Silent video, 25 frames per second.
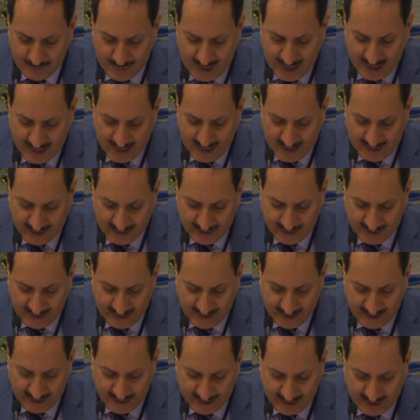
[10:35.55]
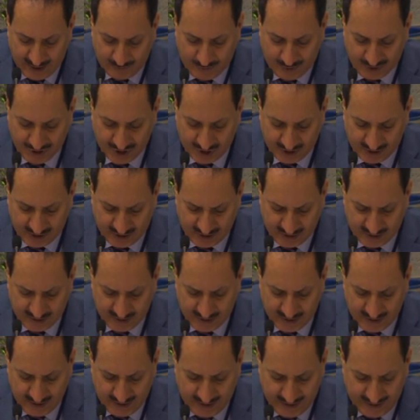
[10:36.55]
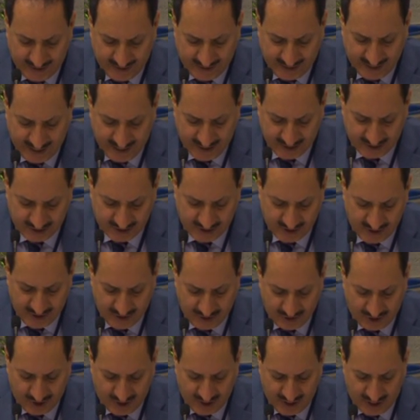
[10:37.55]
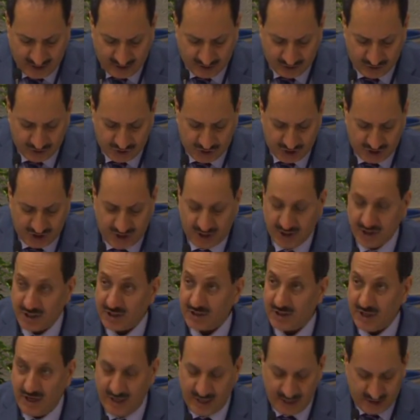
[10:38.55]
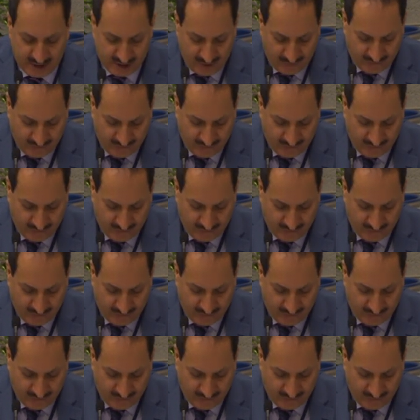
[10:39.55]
society to exclude itself.